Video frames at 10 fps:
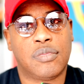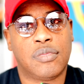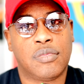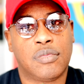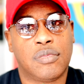
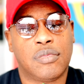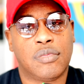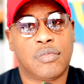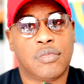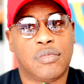
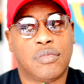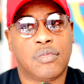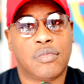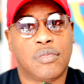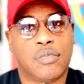
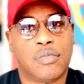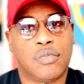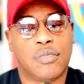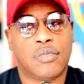Nobody speaks.